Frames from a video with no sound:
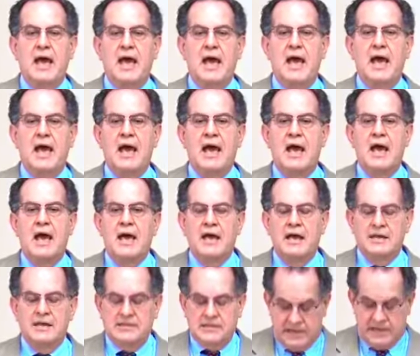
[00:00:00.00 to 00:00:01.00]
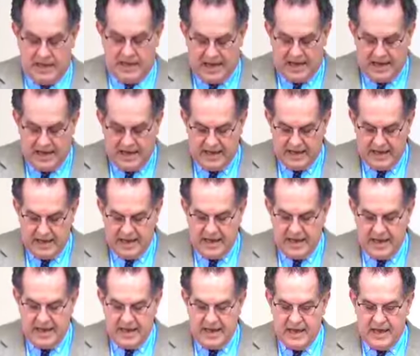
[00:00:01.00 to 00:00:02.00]
as I
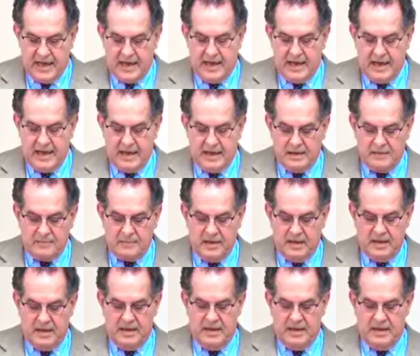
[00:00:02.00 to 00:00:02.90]
am